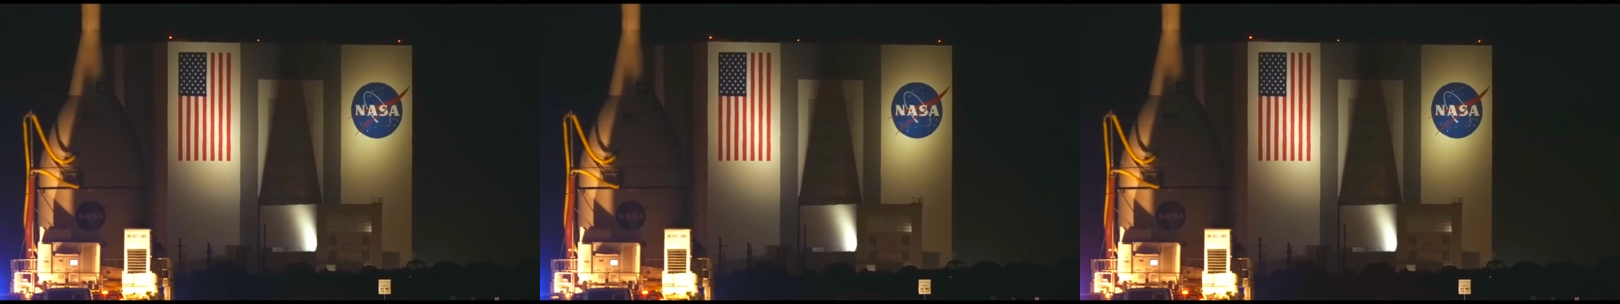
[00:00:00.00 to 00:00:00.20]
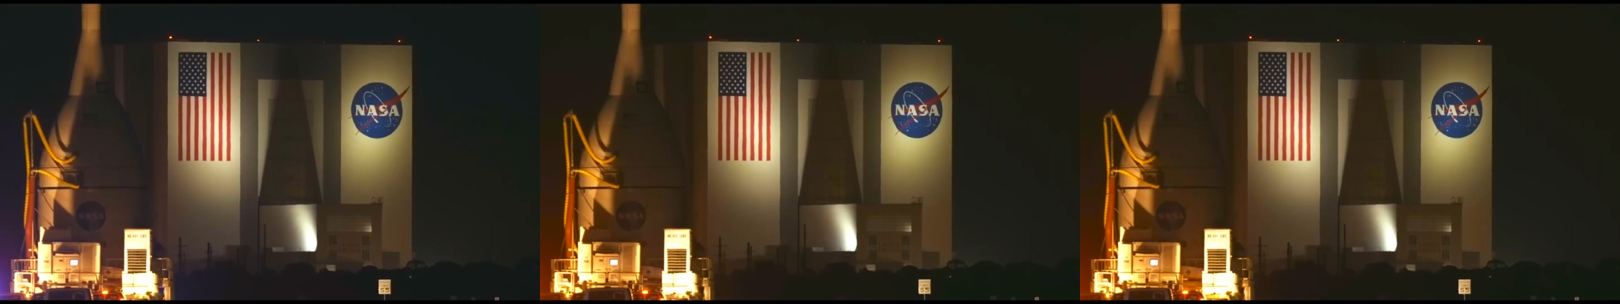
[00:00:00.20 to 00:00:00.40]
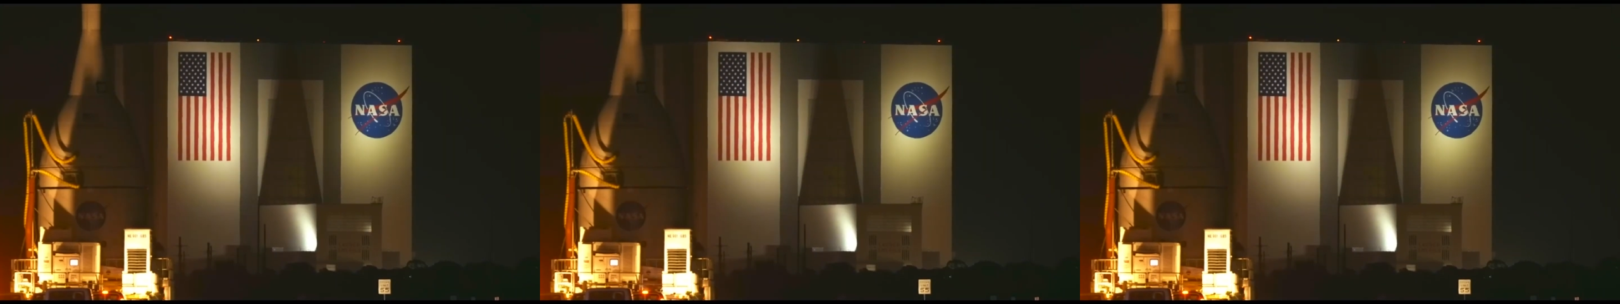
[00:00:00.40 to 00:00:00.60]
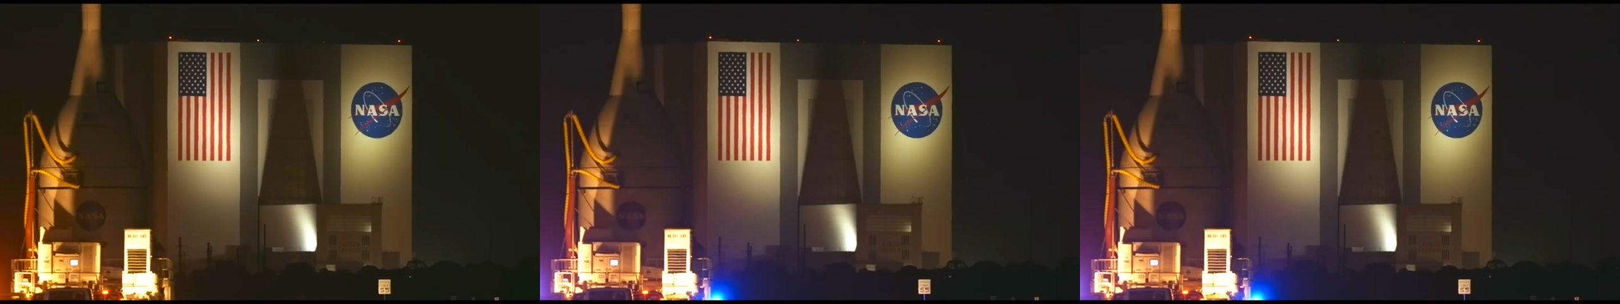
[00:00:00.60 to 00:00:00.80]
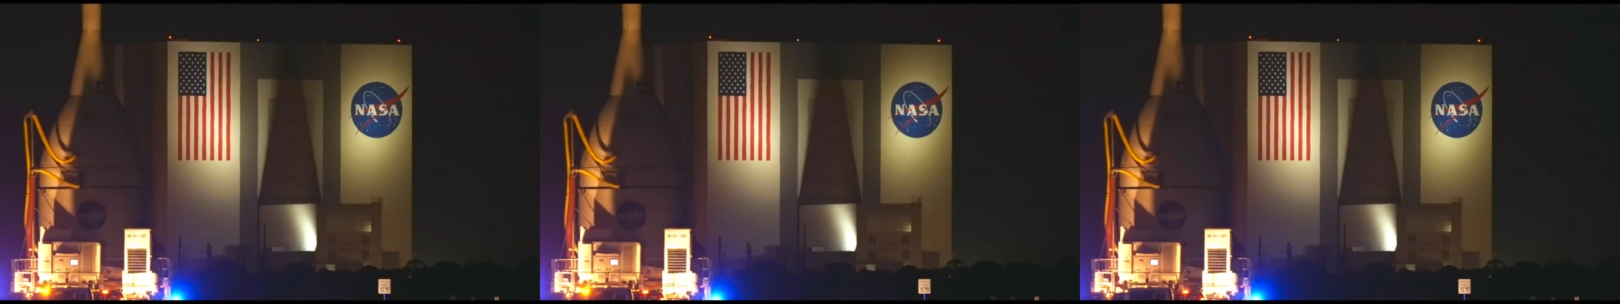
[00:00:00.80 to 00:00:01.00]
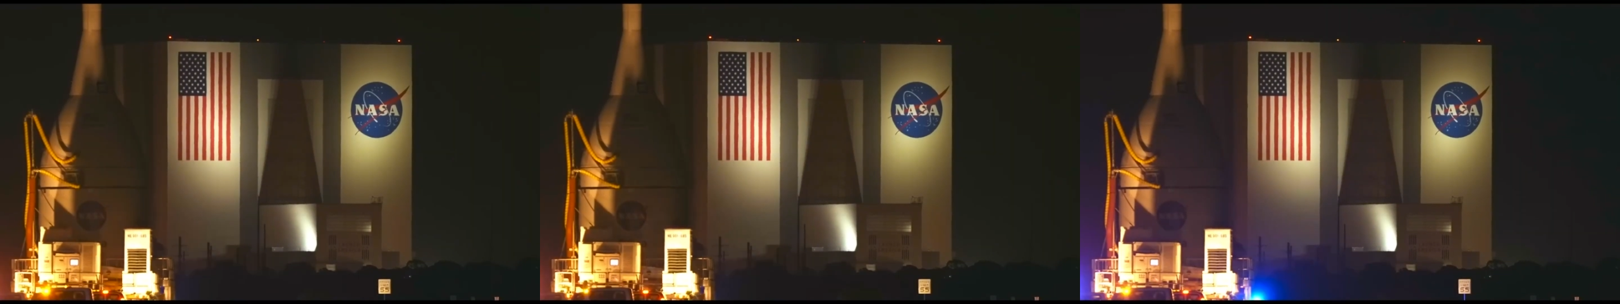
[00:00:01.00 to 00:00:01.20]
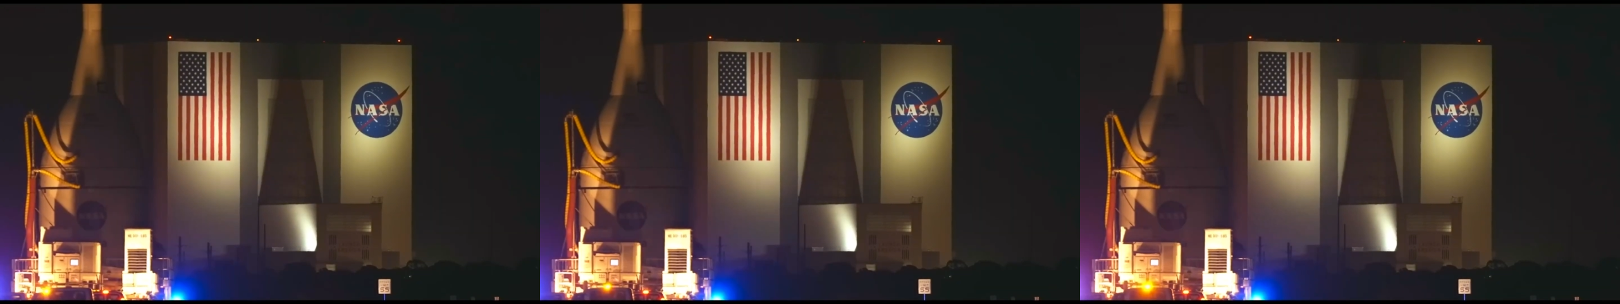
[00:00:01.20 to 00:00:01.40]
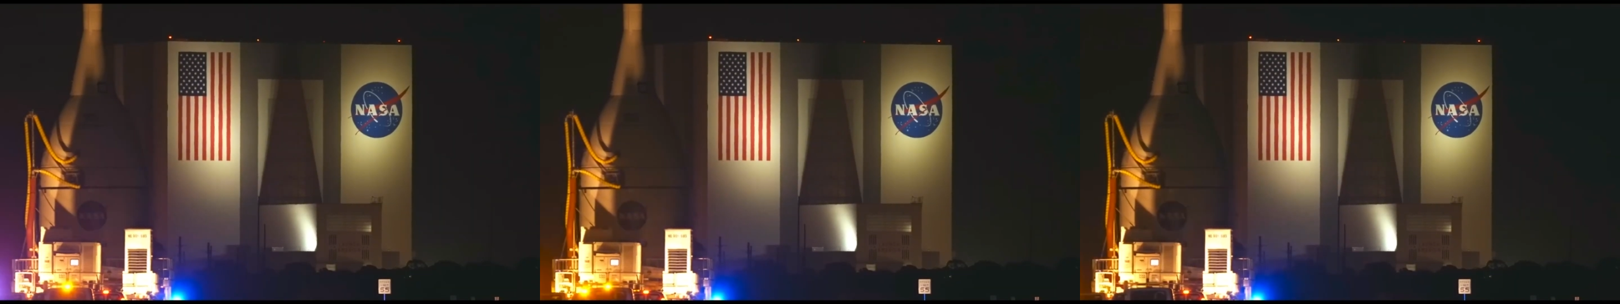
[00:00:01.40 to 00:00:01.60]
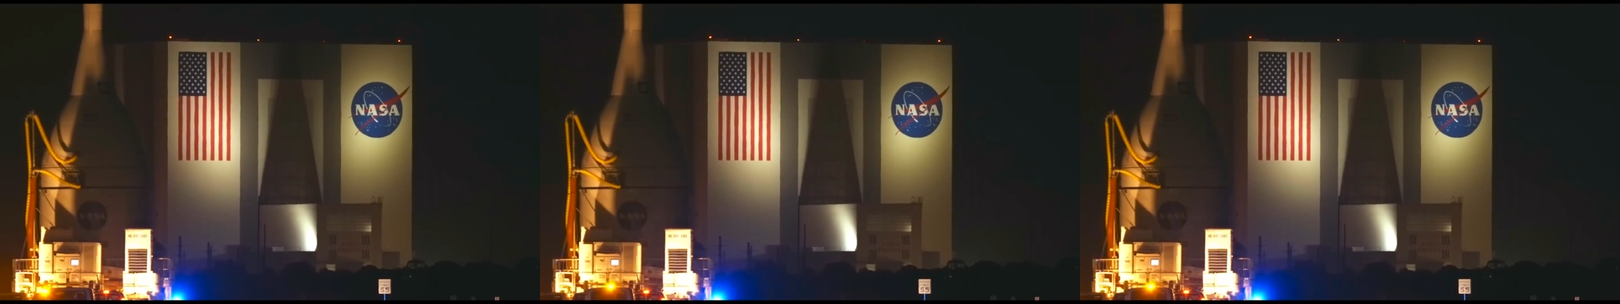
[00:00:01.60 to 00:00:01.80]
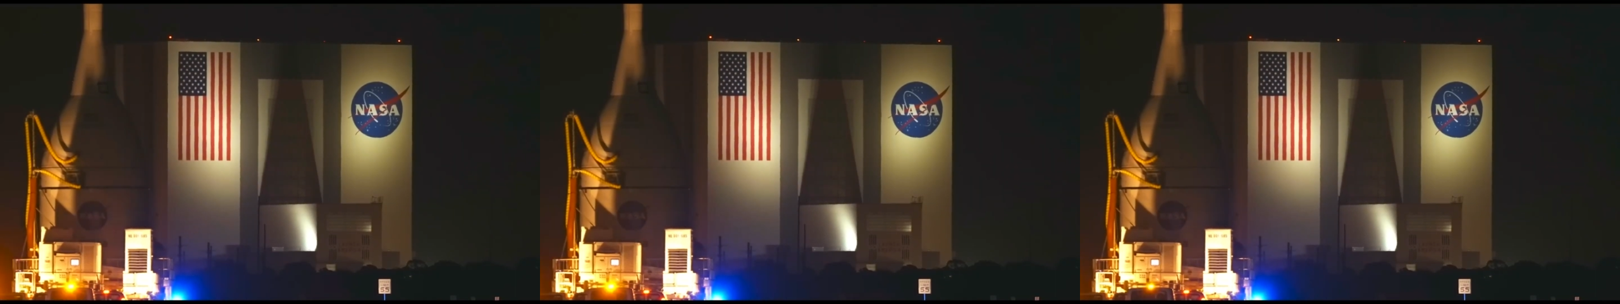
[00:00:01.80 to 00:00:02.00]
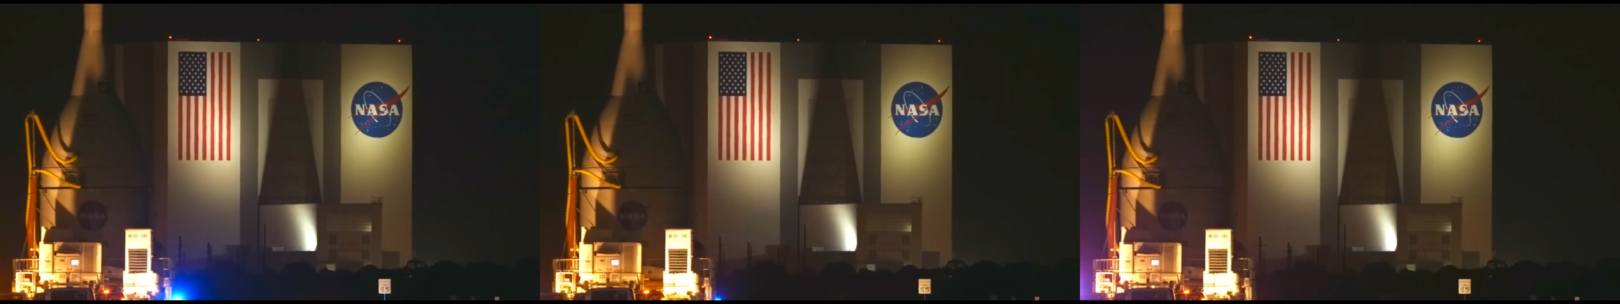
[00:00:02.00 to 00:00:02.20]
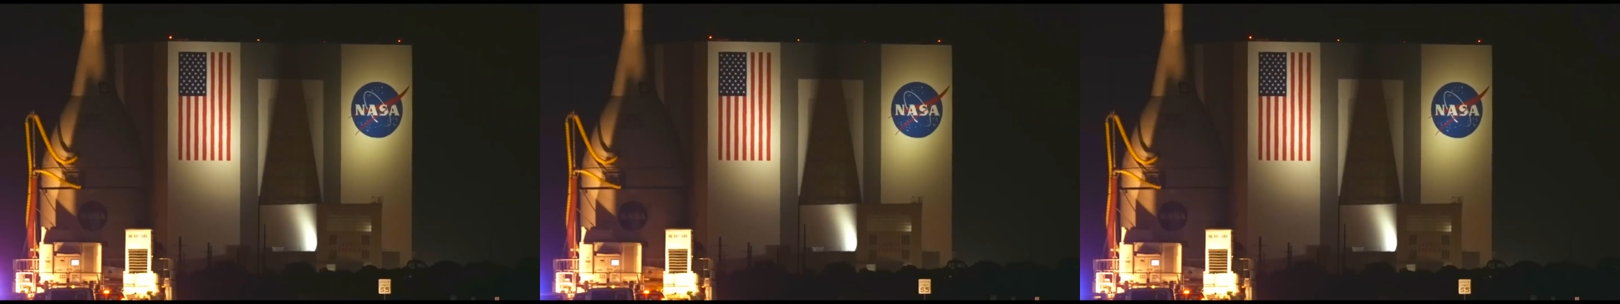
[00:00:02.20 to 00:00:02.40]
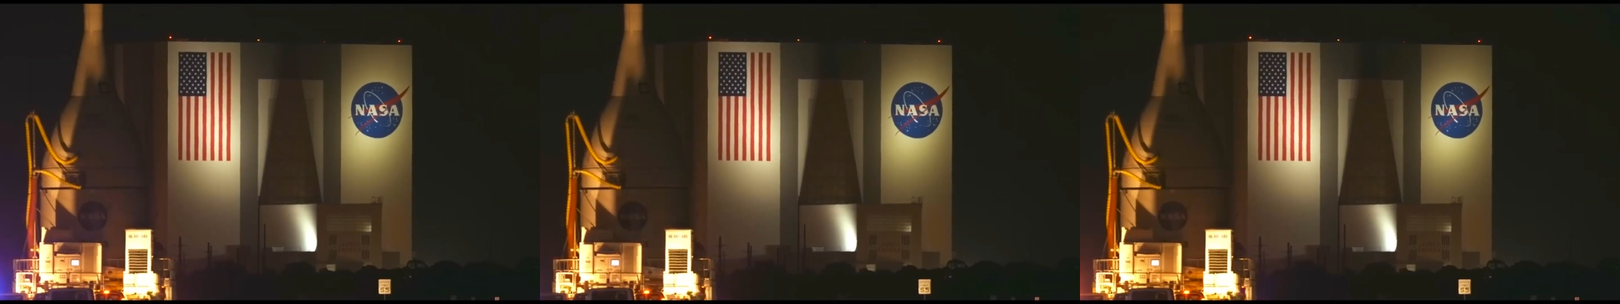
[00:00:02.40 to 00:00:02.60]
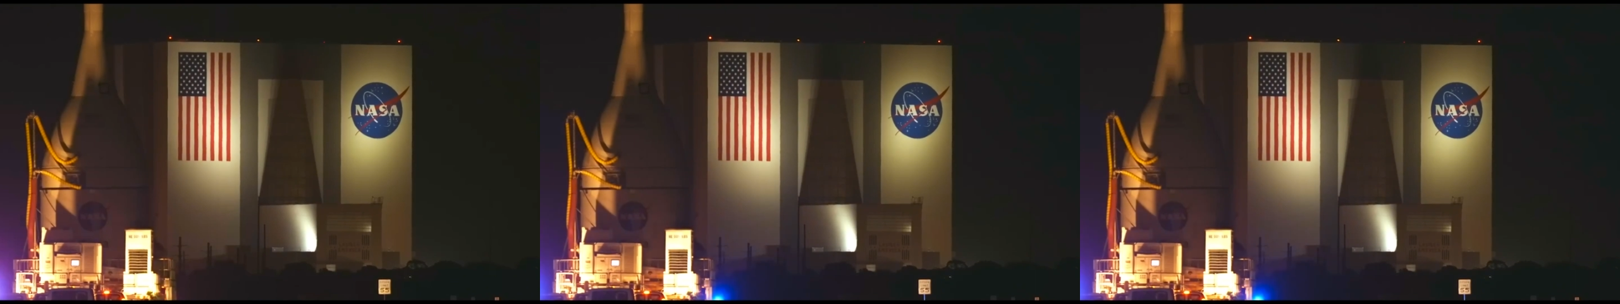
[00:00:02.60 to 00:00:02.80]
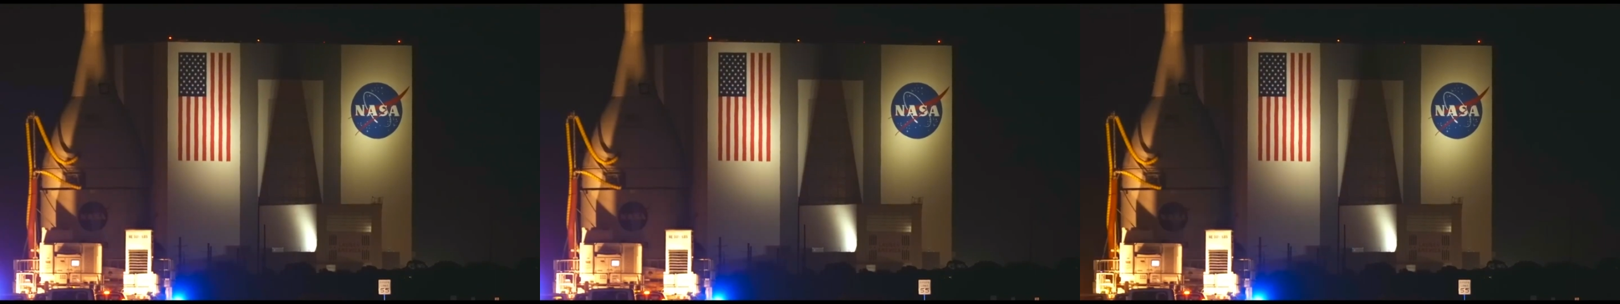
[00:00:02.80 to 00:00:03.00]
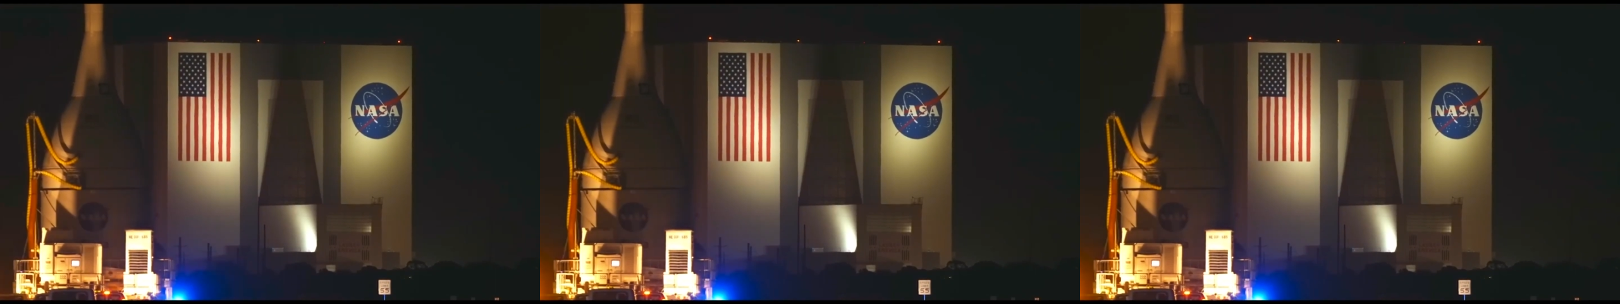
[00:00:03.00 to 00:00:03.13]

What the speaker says: No face is visible, so there are no lips to read.